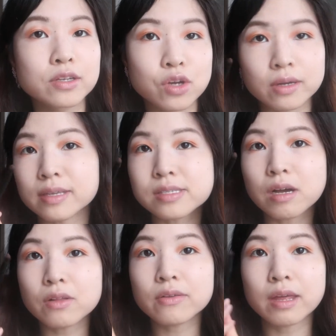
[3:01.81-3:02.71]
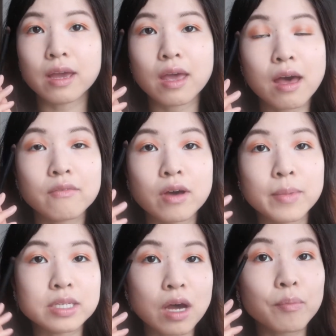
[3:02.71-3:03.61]
the darkest color that I have on
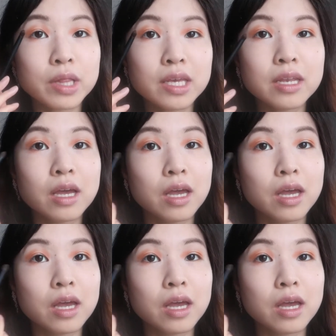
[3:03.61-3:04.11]
my top lid